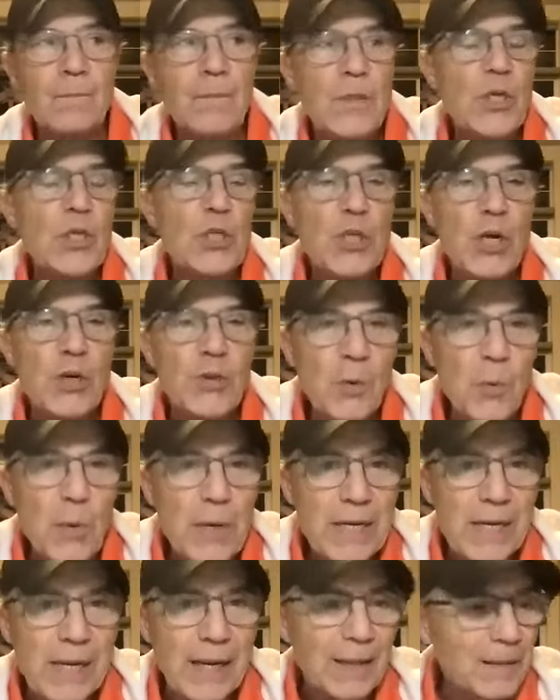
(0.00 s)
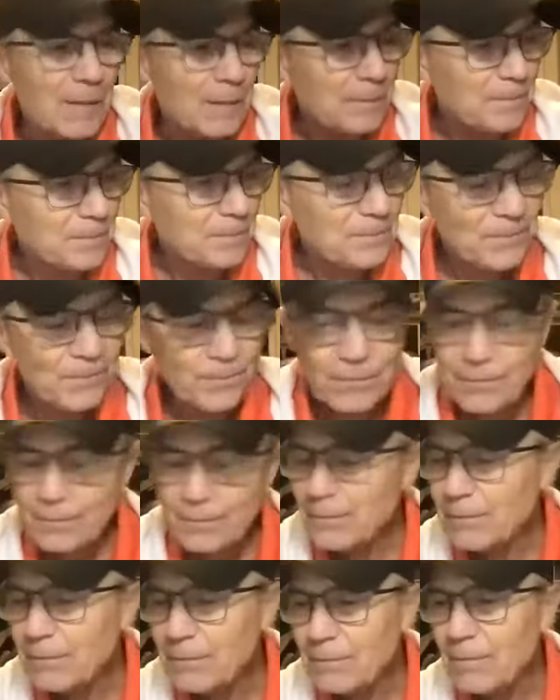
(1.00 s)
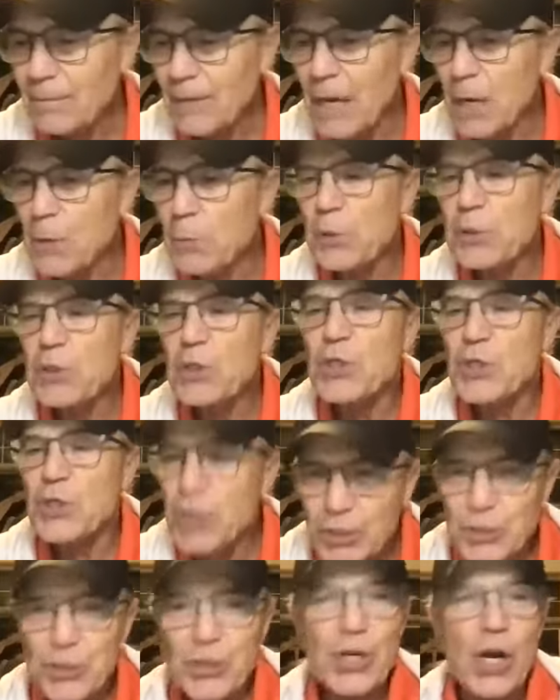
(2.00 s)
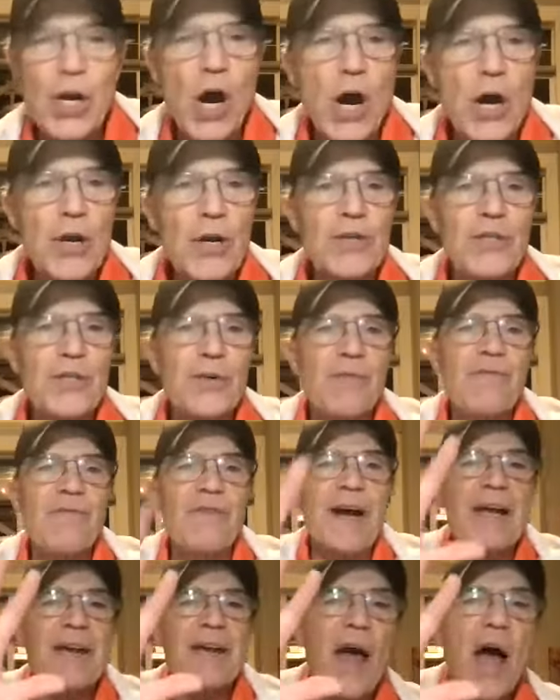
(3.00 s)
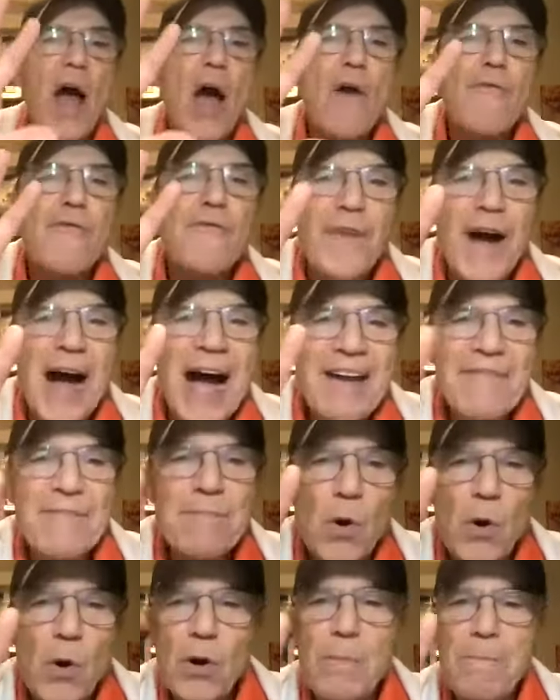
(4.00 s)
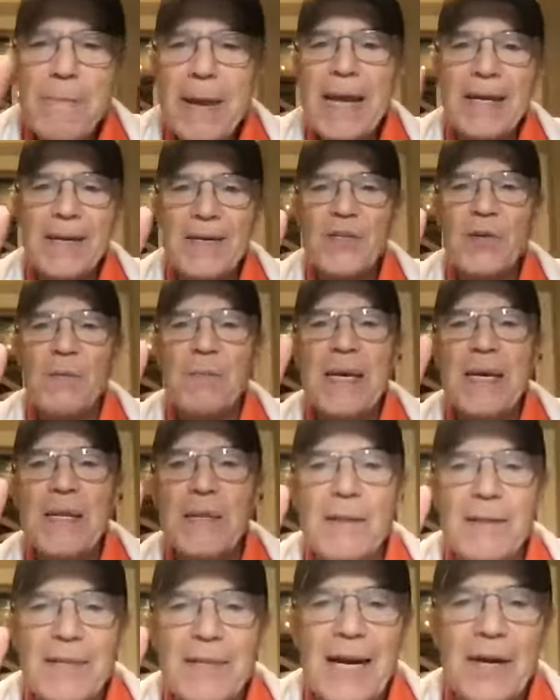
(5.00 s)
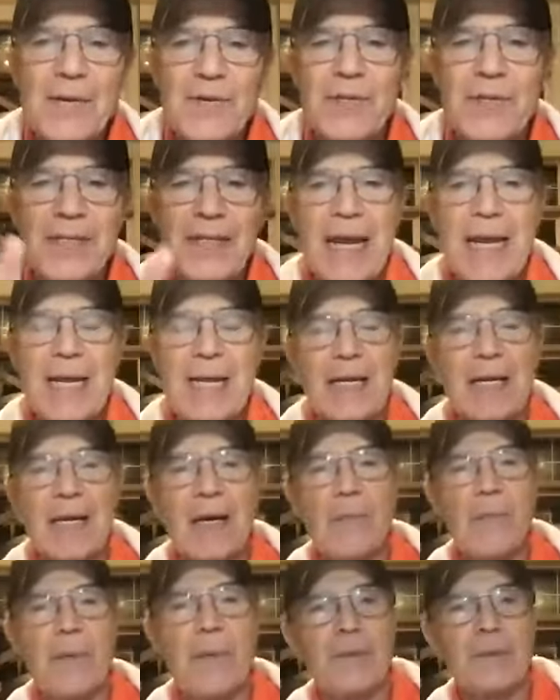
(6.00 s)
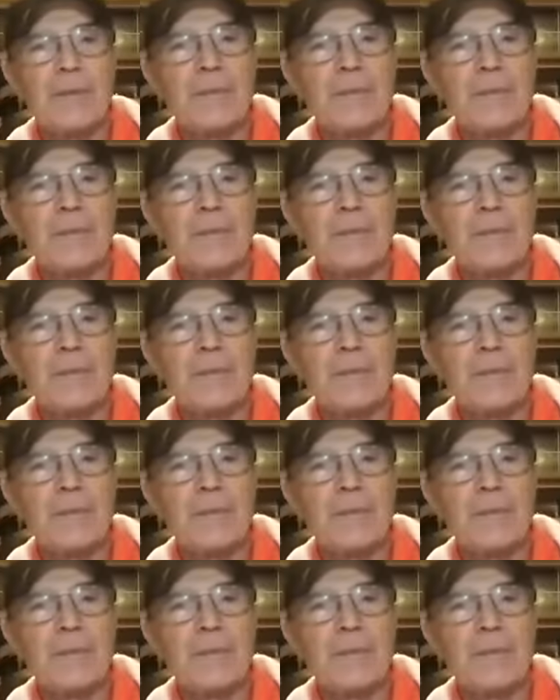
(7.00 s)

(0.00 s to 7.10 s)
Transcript: just on the weekend, it was such an honor to invite five more men to be in the Thousand Day Club.